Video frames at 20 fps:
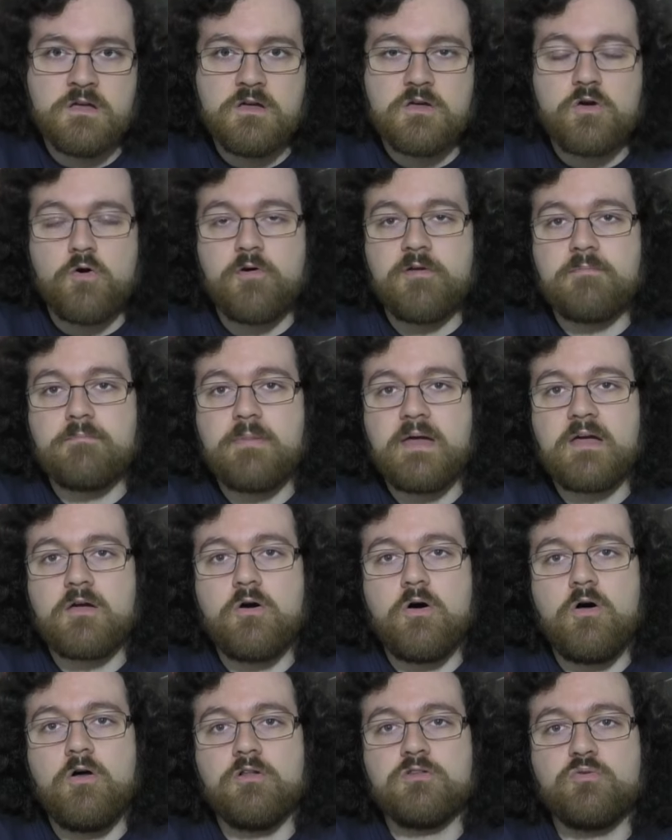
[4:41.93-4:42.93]
going back
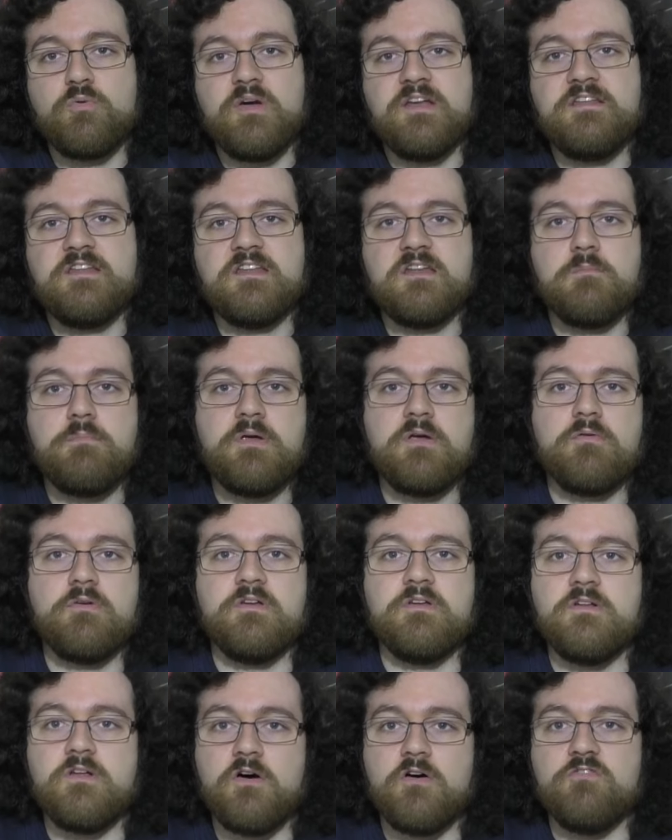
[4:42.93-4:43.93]
all the way to the
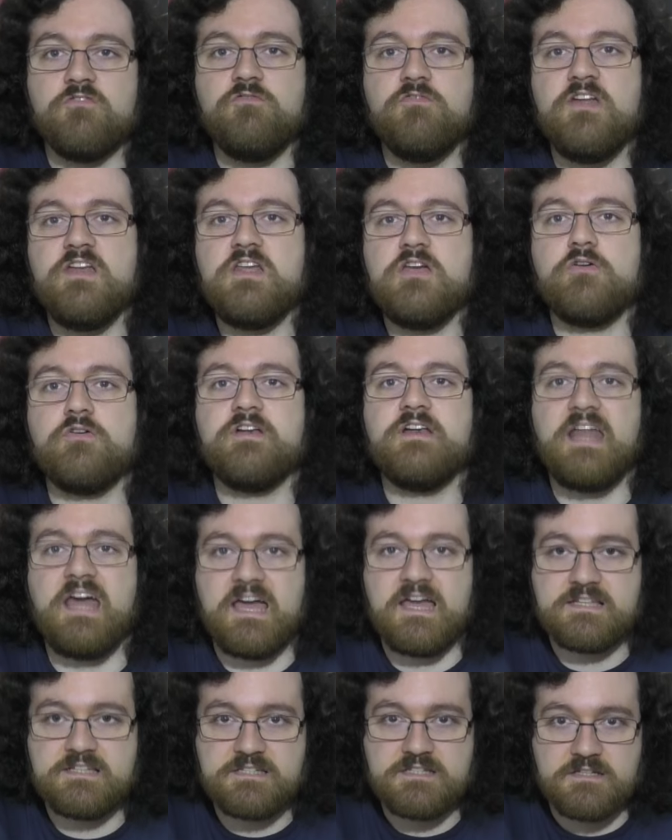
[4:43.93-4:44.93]
period of video
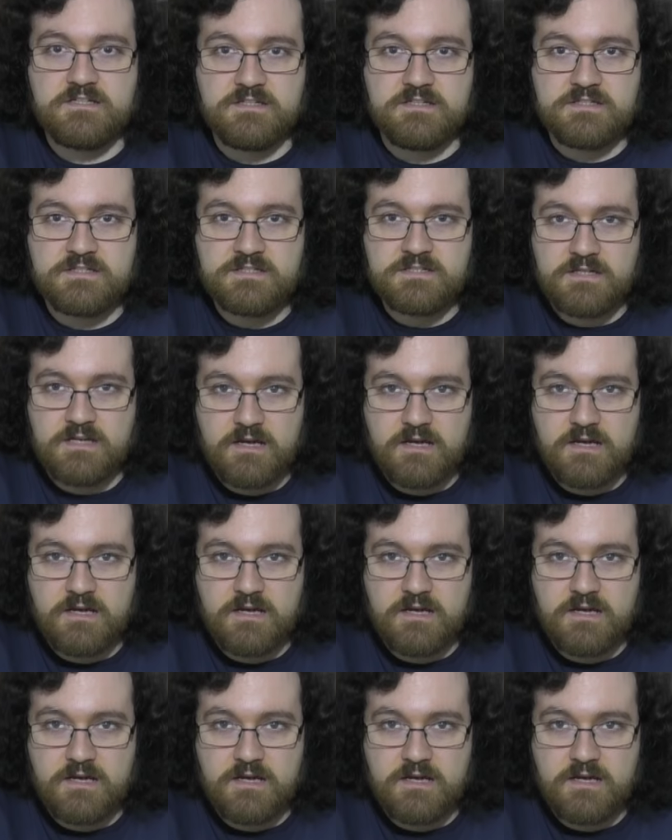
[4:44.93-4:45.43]
nasties.